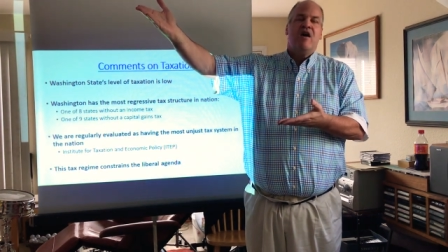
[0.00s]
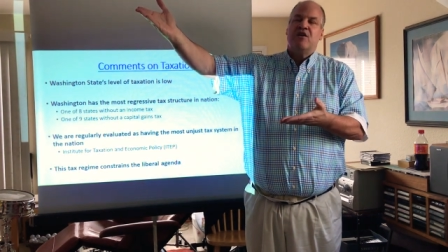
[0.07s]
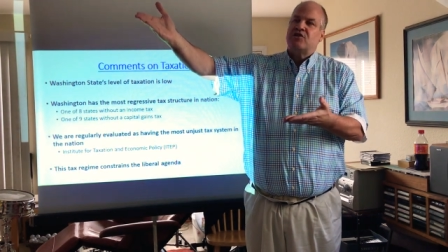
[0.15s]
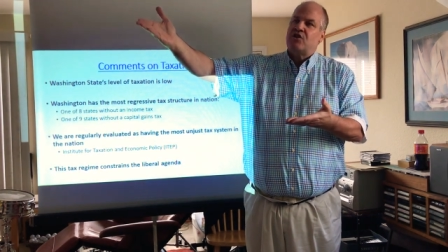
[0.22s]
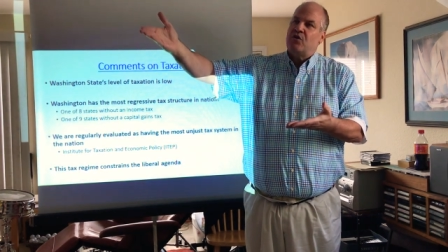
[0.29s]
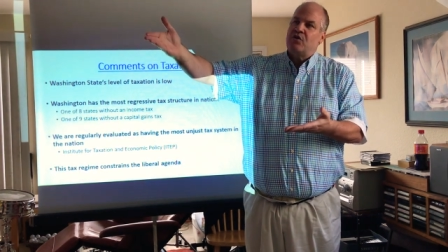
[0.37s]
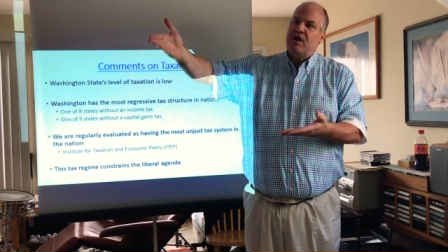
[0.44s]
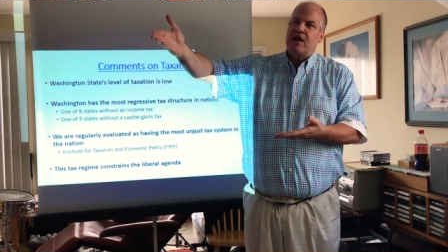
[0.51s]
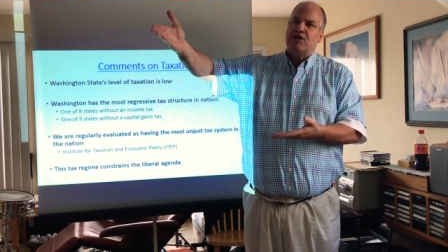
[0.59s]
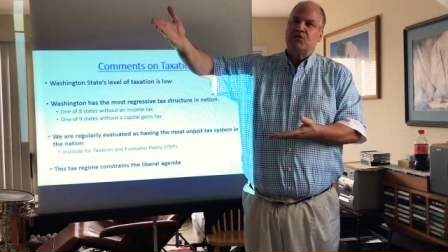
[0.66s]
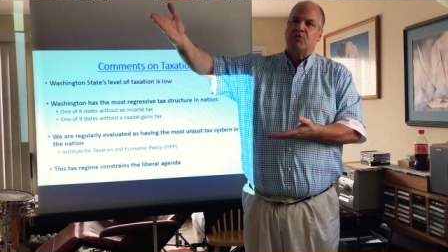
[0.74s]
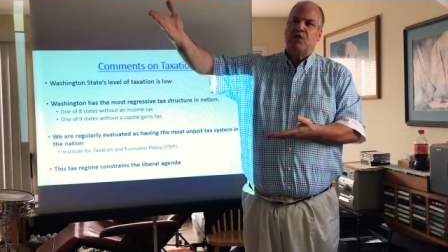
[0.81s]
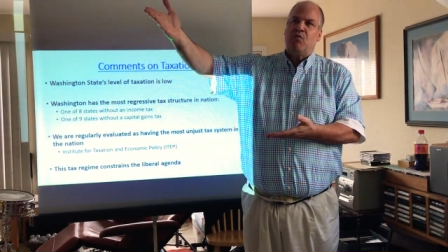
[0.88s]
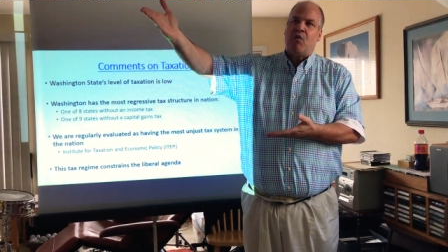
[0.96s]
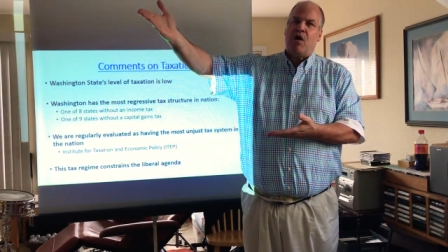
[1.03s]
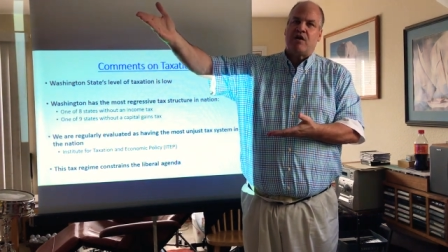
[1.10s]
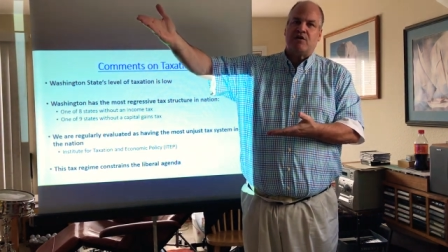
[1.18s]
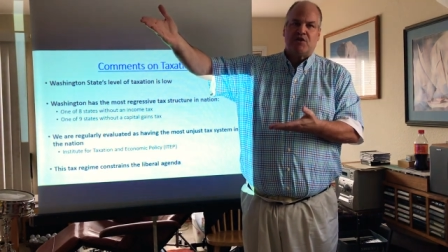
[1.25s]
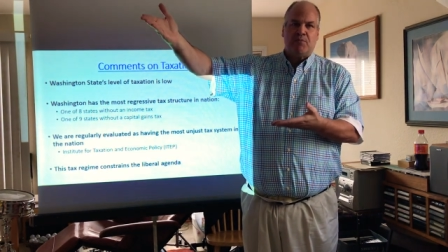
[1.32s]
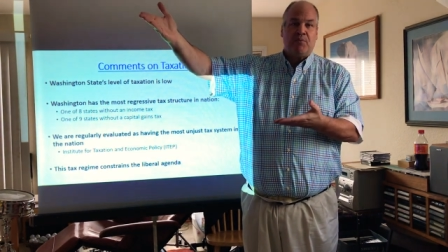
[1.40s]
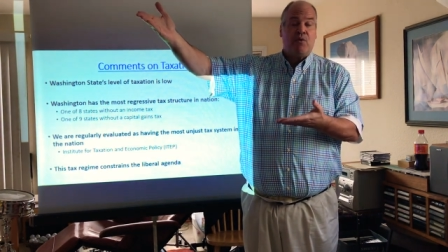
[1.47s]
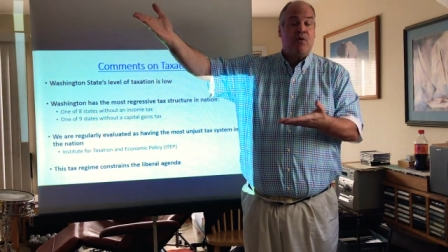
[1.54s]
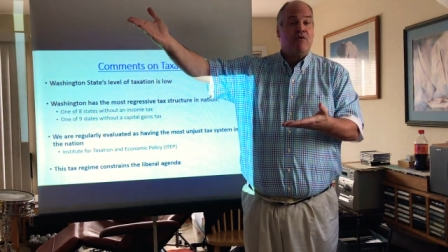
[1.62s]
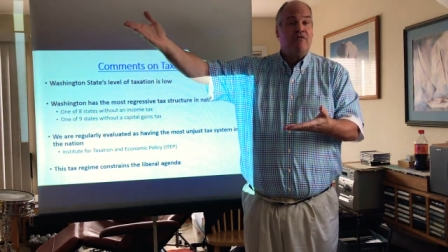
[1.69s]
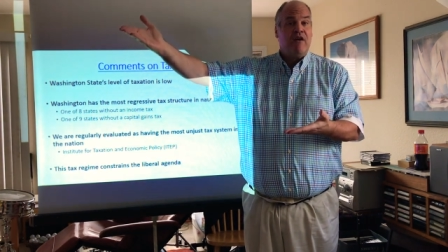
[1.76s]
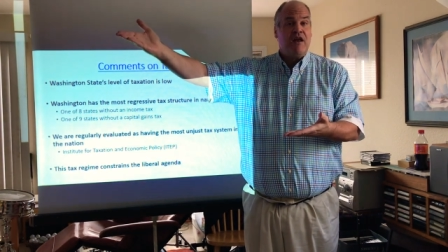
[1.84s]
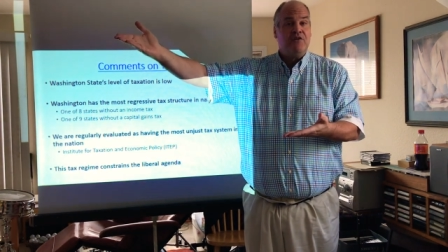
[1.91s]
so yes, we want to
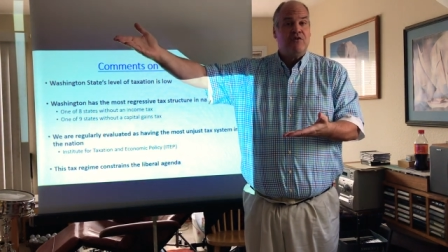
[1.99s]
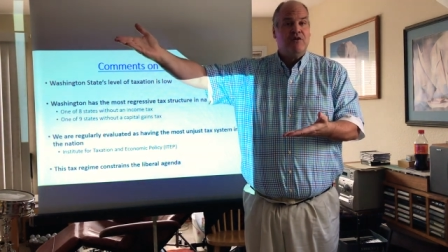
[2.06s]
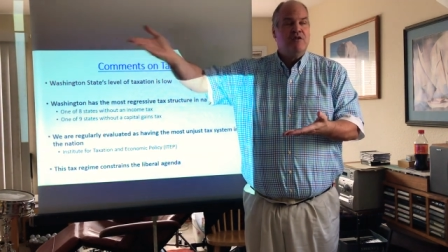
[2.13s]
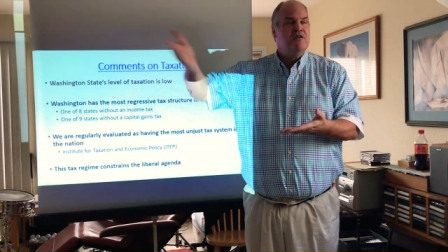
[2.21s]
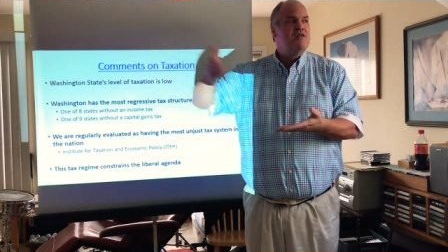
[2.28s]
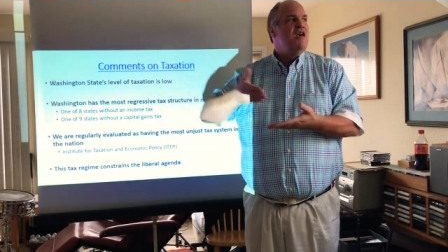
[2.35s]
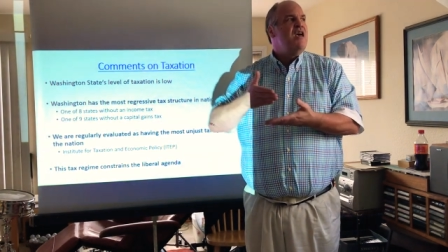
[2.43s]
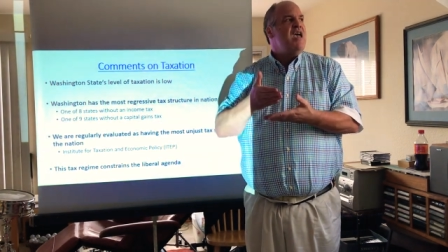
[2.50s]
support veterans,